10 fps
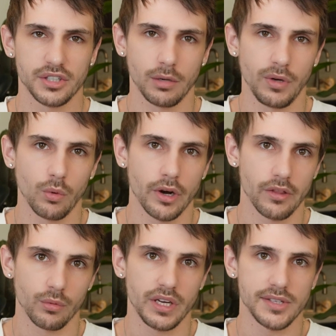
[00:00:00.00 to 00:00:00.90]
This could be one
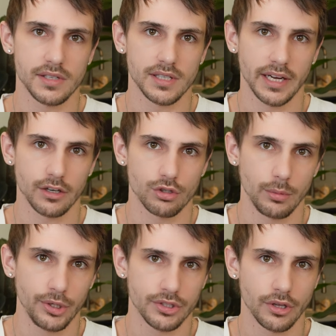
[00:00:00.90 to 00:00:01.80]
of the reasons that
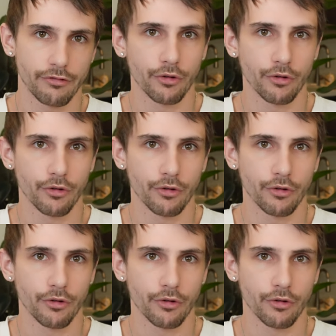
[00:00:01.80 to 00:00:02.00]
contributes to the